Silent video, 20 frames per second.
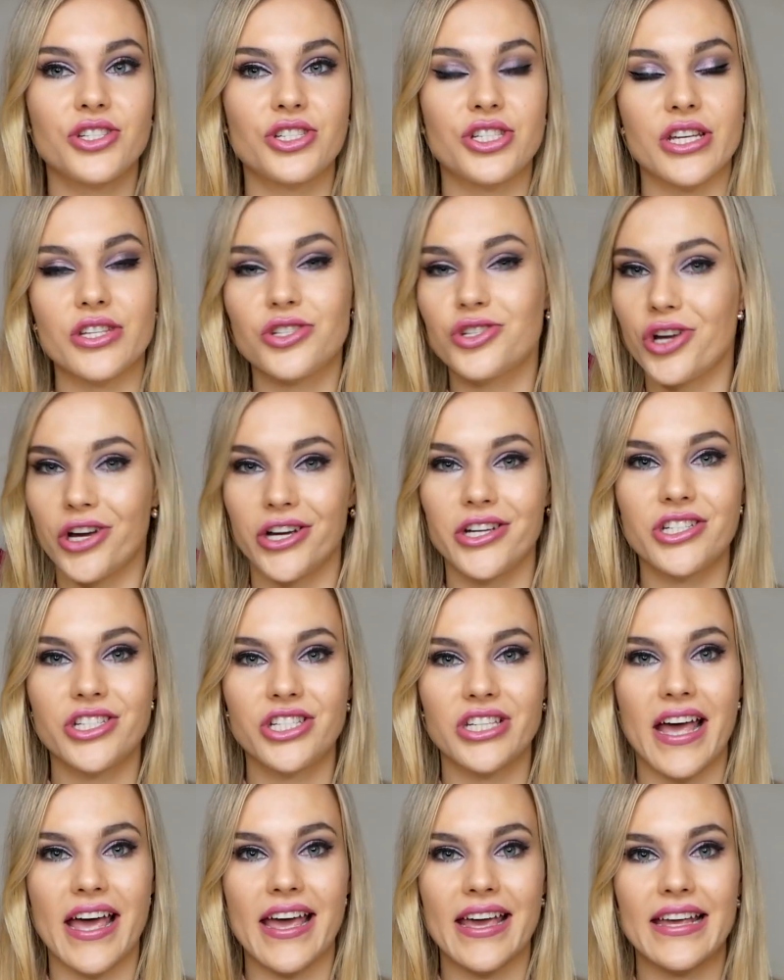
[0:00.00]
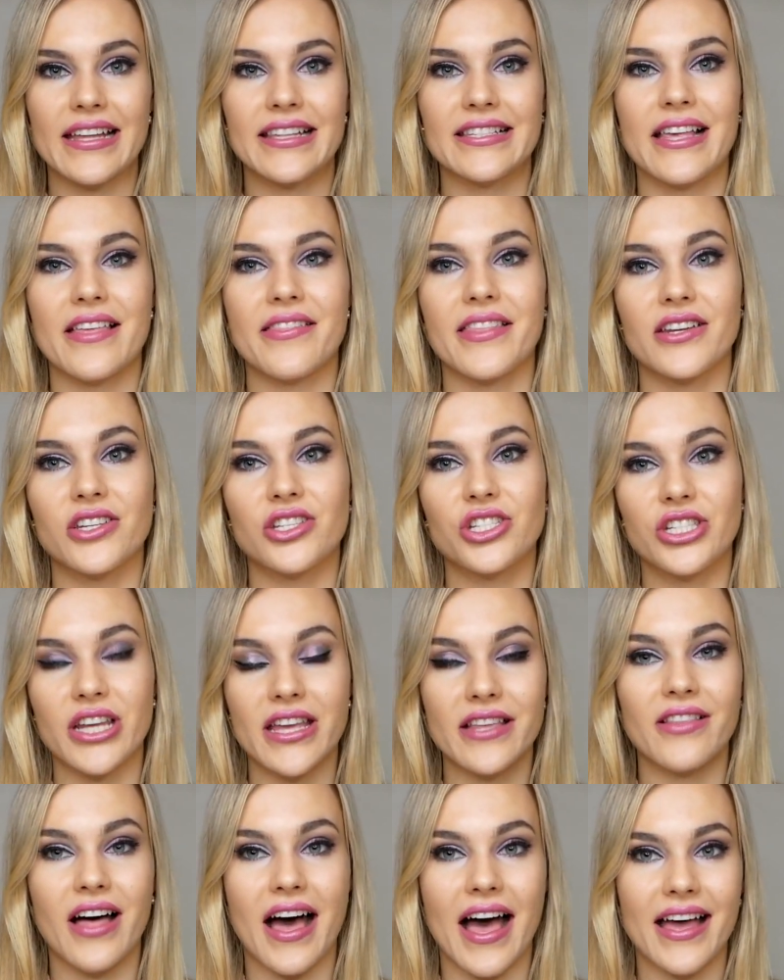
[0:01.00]
She chose shades that
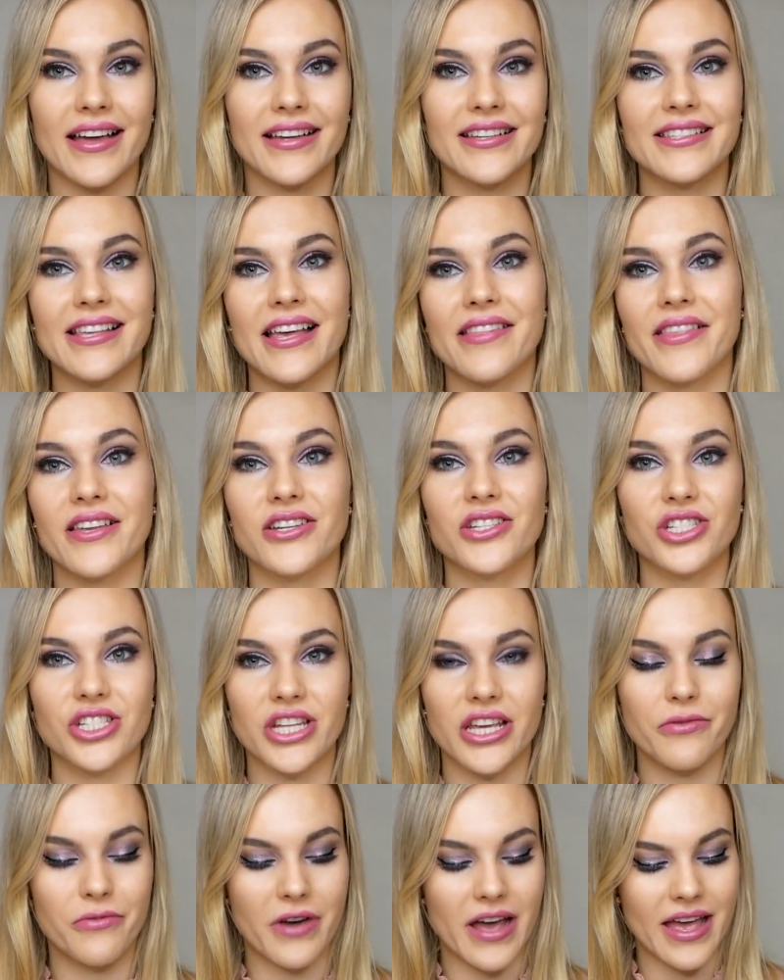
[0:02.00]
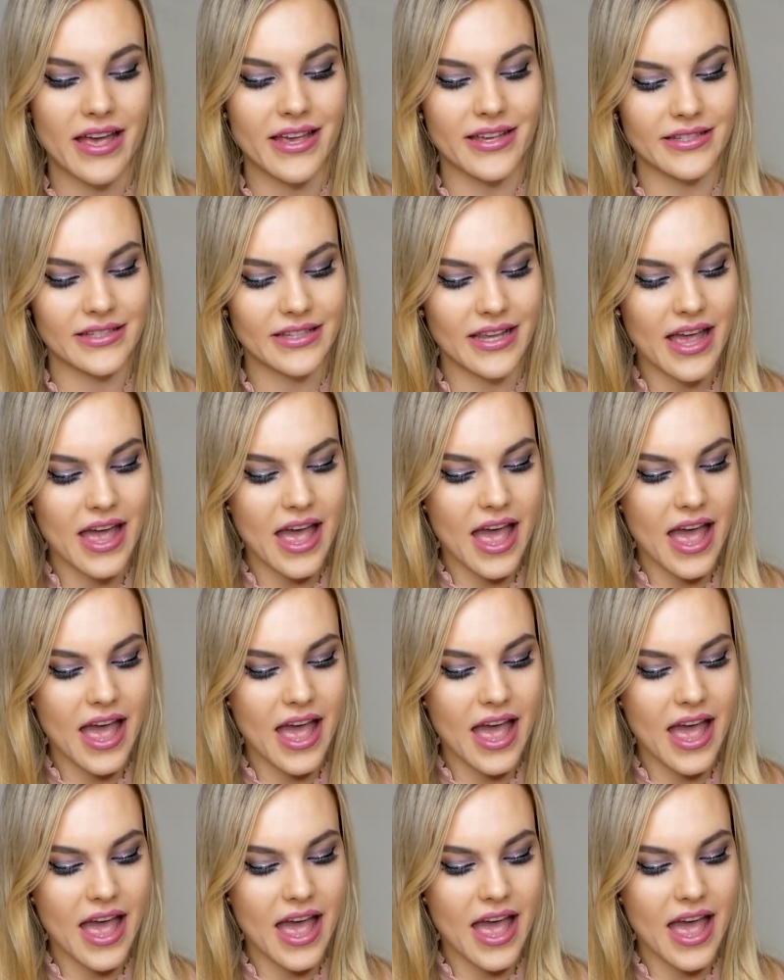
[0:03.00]
she likes and that she wears,